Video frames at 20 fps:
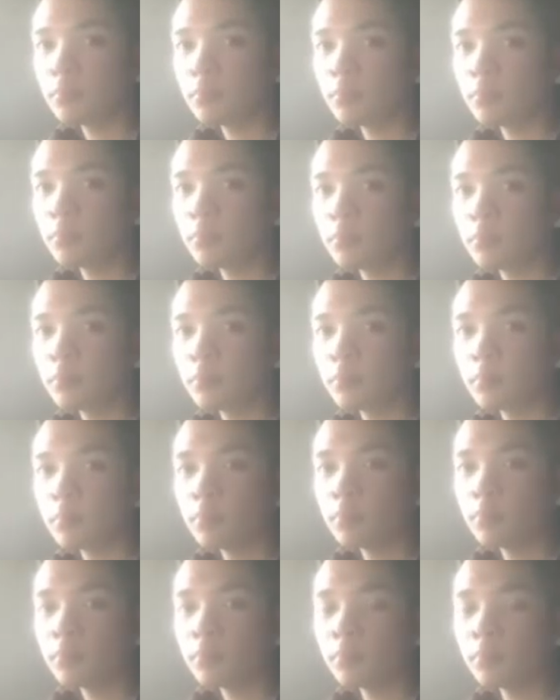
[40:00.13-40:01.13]

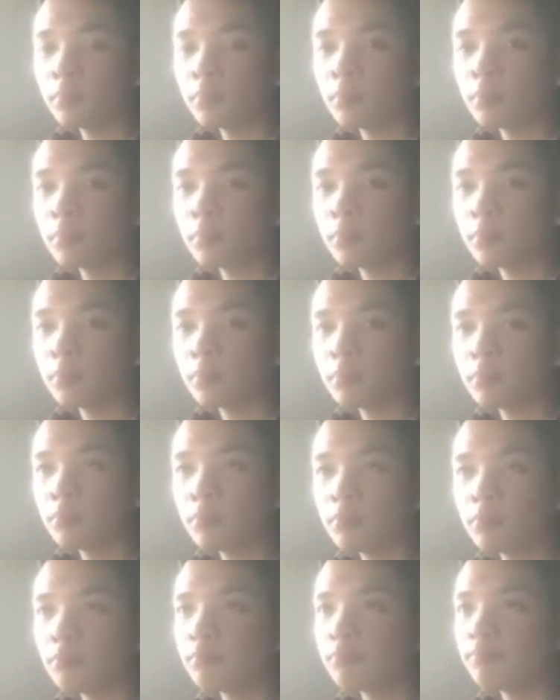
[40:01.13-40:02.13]

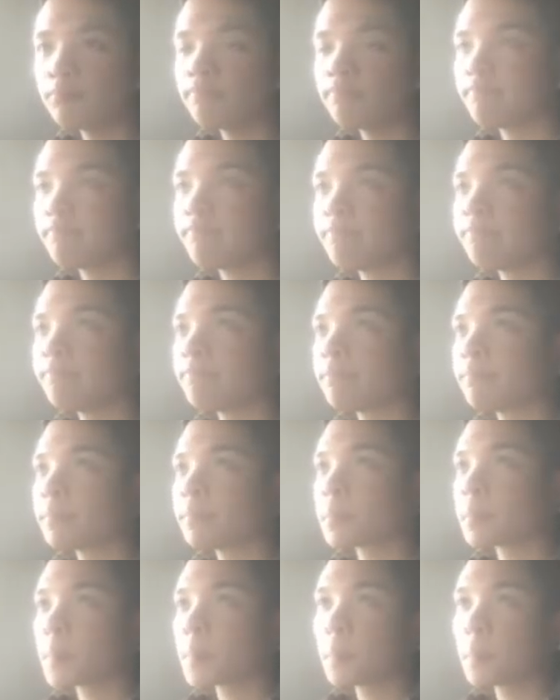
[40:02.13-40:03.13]

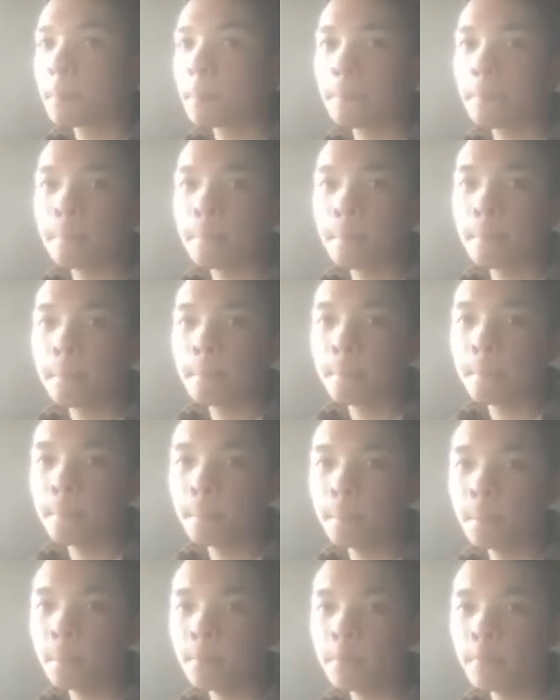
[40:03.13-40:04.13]

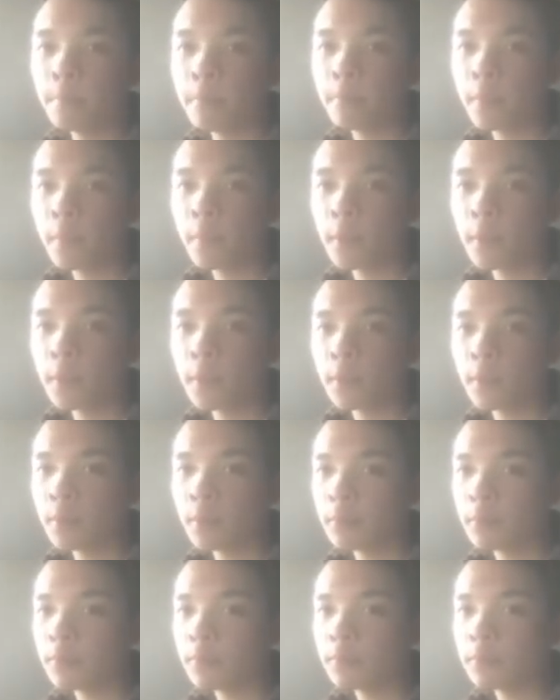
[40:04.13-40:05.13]

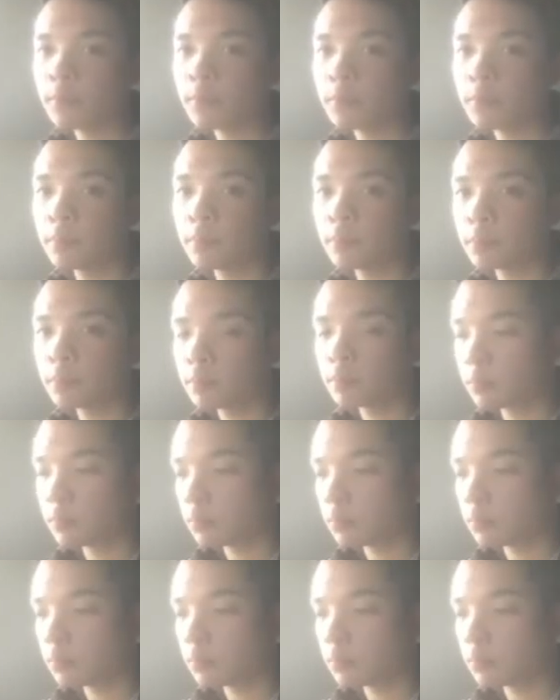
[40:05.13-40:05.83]
The person shown says nothing.